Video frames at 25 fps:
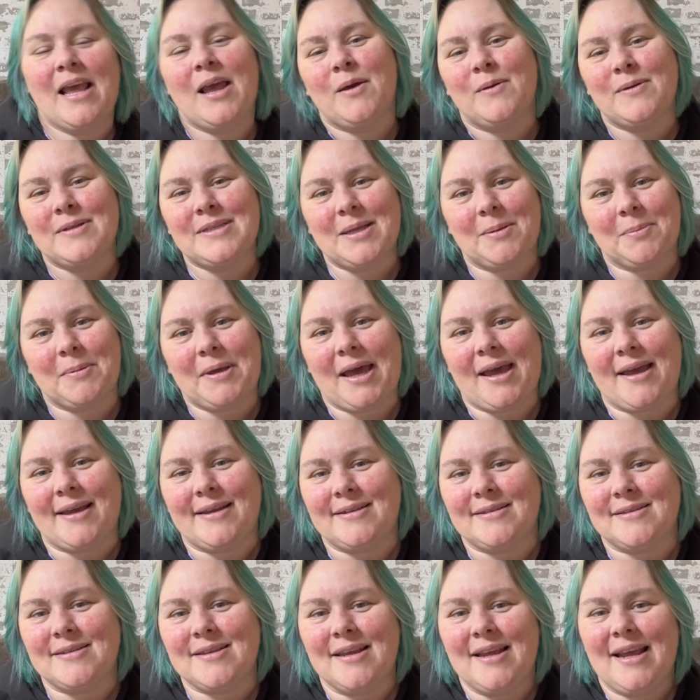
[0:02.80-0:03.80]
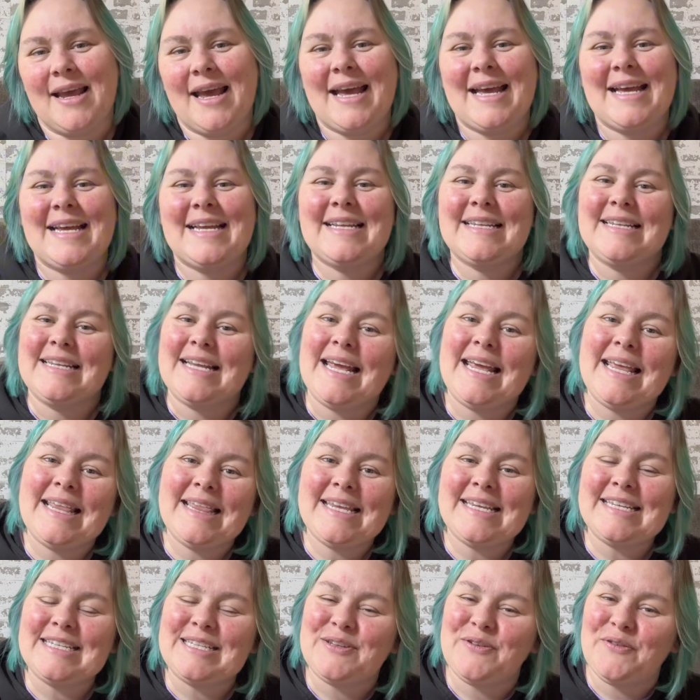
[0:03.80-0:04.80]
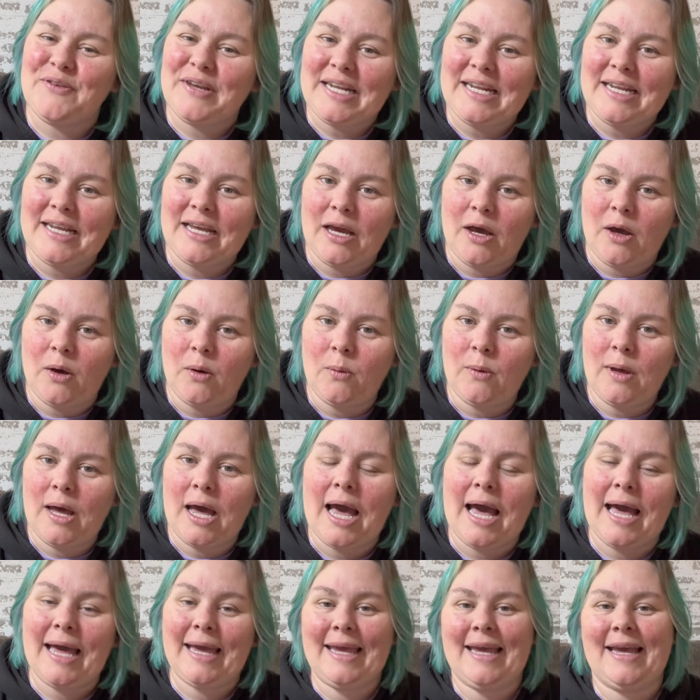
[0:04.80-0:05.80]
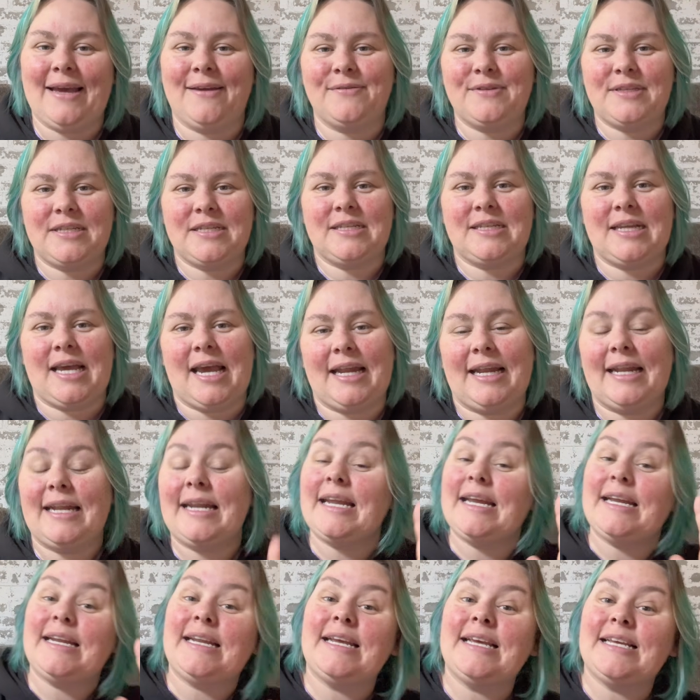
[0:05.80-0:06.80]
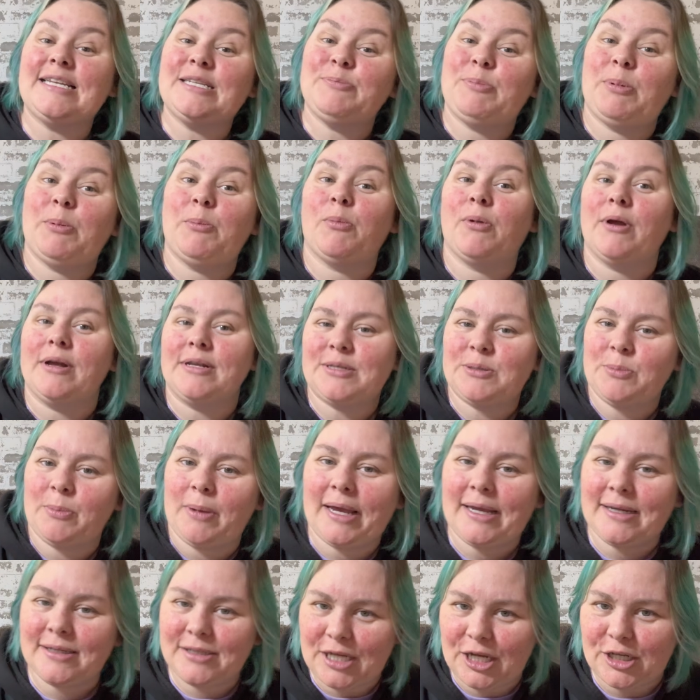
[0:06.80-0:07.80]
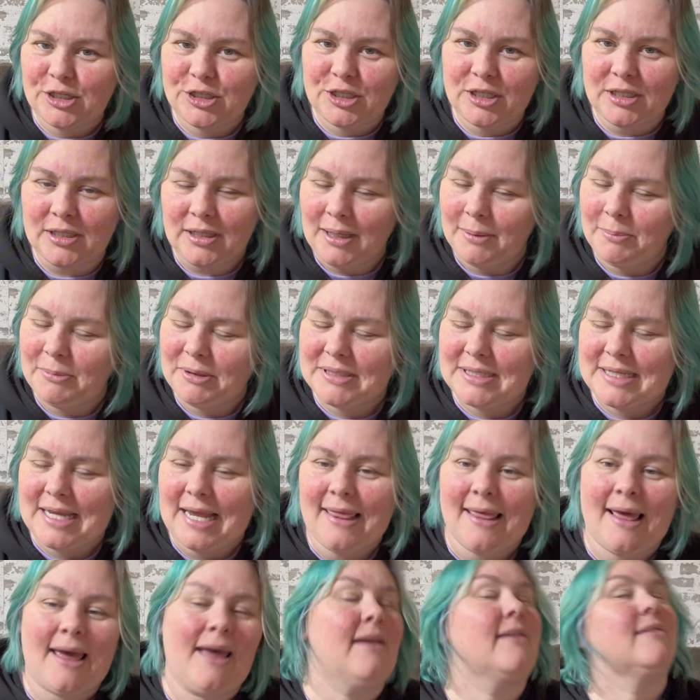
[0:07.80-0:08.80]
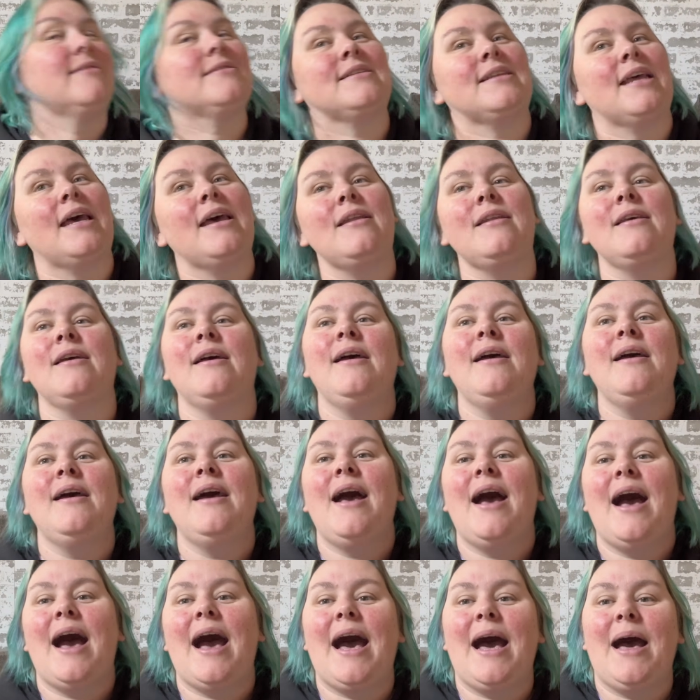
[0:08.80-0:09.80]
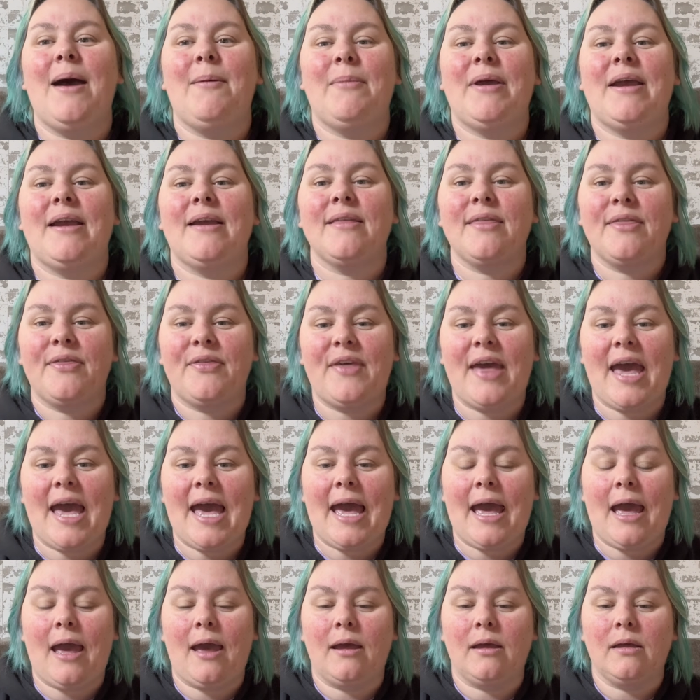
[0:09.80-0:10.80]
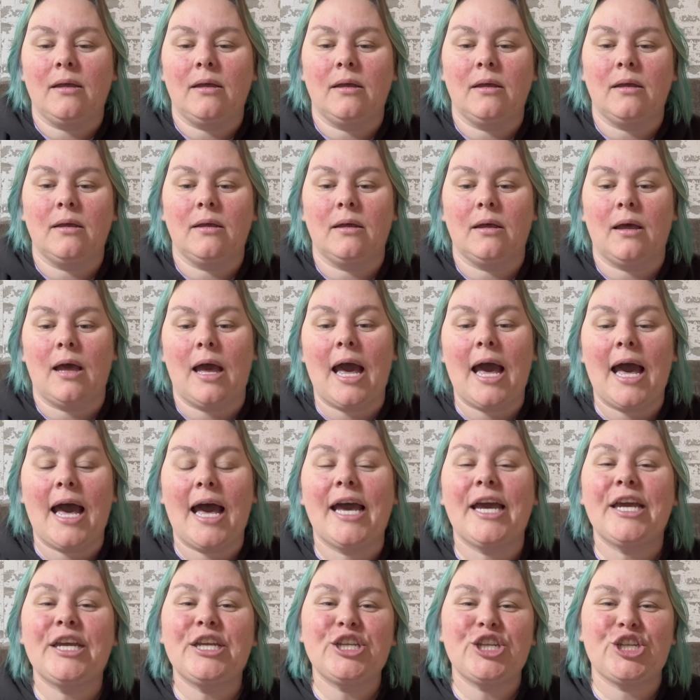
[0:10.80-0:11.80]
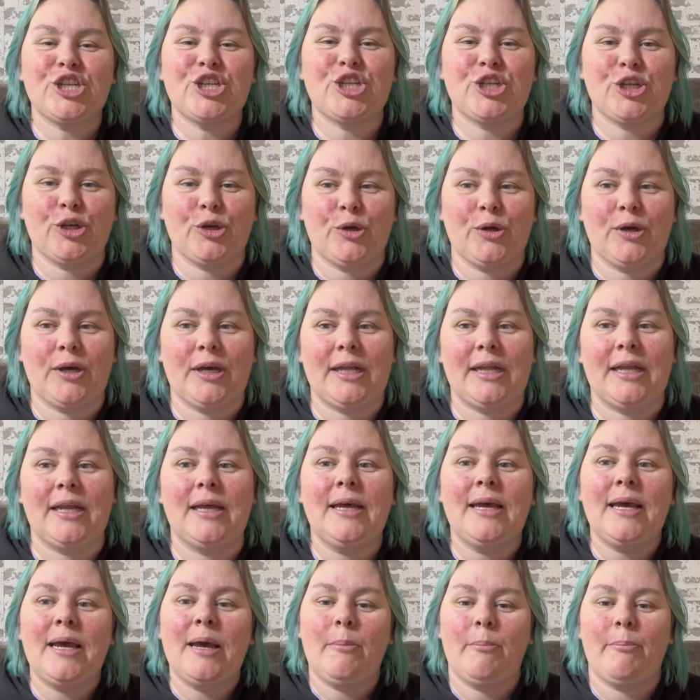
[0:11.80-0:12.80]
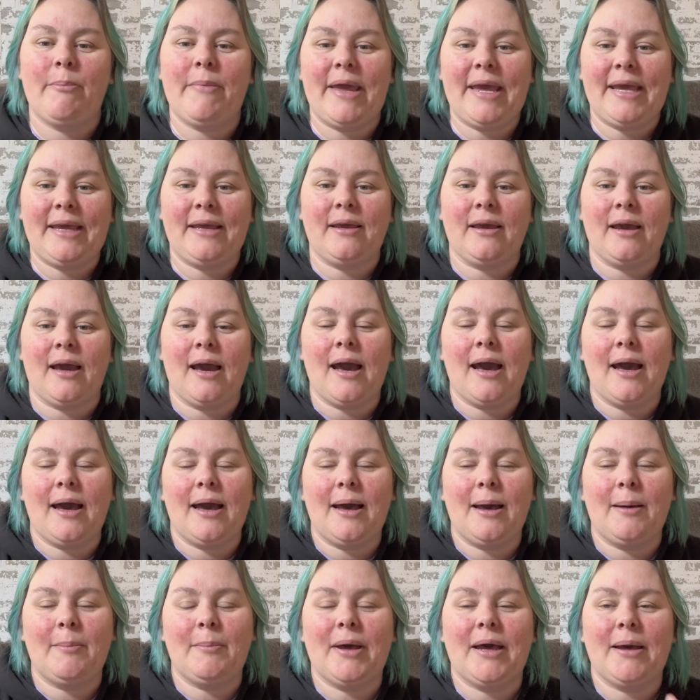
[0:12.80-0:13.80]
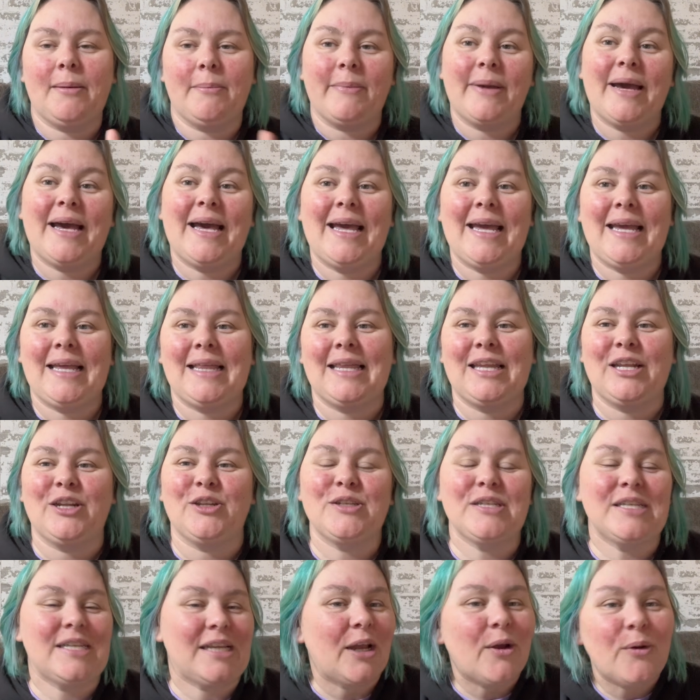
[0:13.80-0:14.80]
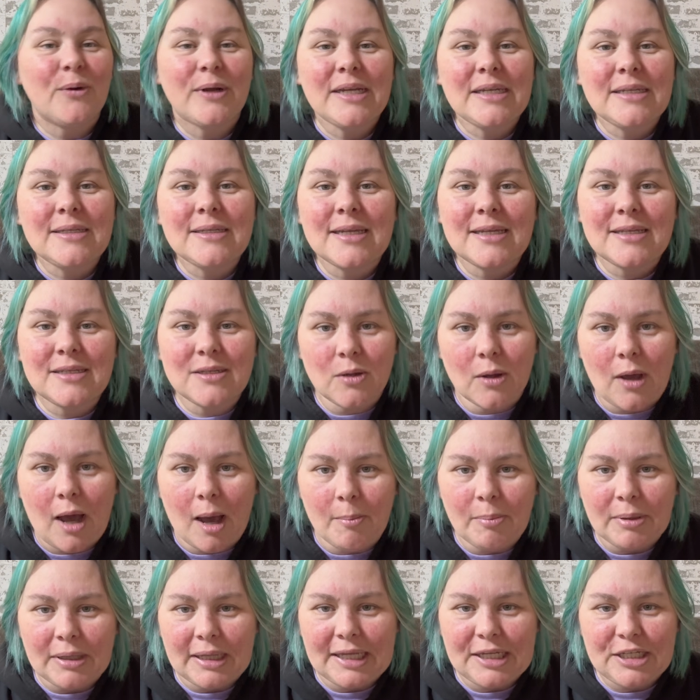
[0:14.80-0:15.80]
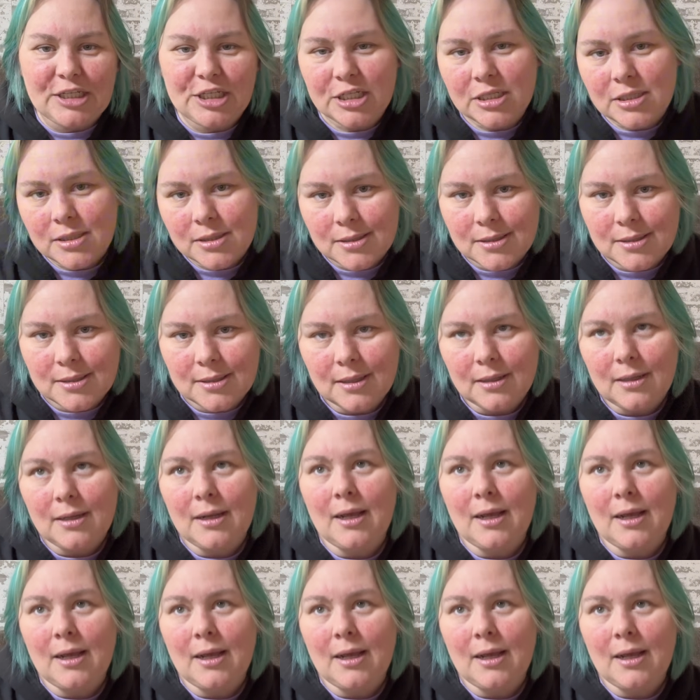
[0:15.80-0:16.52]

What's up, guys? In this video, I have decided, it has been brought to my attention, let me say that instead, that I should make my little series into compilations.